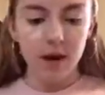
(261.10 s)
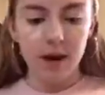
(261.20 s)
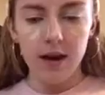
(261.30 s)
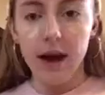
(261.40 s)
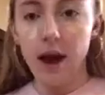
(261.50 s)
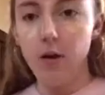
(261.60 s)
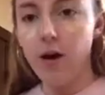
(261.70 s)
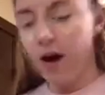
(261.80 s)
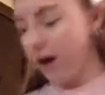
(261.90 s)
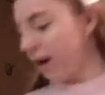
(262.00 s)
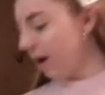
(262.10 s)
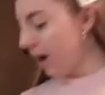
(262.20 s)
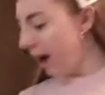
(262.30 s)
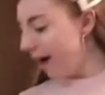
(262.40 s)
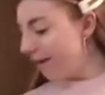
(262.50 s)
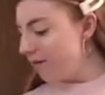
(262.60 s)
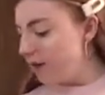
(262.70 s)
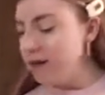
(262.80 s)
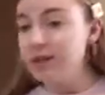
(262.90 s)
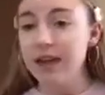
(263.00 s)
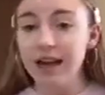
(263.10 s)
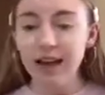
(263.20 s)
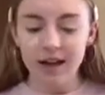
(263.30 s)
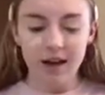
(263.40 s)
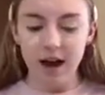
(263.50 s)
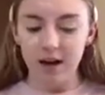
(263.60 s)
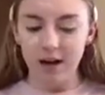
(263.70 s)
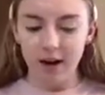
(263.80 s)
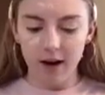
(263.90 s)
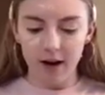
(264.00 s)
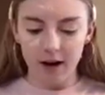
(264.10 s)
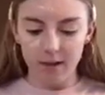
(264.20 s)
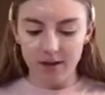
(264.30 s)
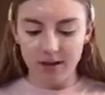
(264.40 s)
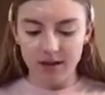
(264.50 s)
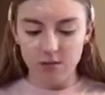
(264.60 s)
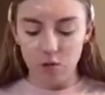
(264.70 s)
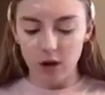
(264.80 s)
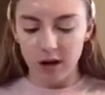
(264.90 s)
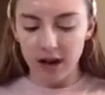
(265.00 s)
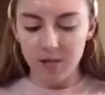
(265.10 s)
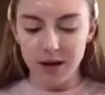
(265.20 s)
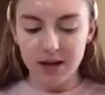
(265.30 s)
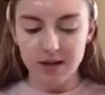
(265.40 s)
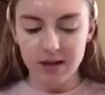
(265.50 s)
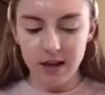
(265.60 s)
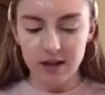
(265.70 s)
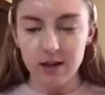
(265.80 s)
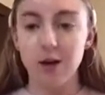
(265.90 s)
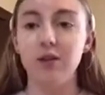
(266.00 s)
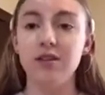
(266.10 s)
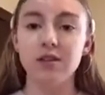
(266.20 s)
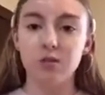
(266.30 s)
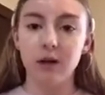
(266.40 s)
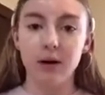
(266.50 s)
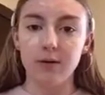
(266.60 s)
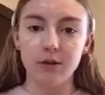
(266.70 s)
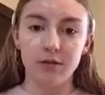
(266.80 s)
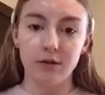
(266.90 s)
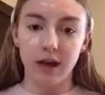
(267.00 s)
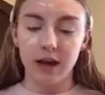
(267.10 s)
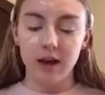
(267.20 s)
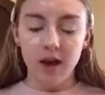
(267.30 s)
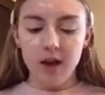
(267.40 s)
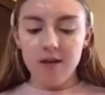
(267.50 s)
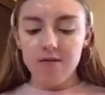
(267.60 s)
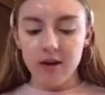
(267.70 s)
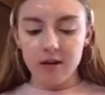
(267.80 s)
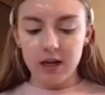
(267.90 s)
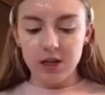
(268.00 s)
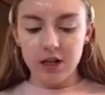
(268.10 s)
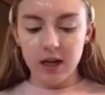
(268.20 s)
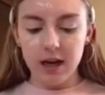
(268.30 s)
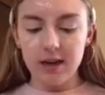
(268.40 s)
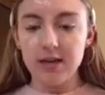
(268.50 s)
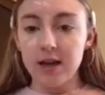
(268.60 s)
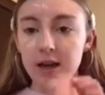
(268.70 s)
Now, I have the second color. This is more like my skin tone. This is what I would do for foundation, I guess.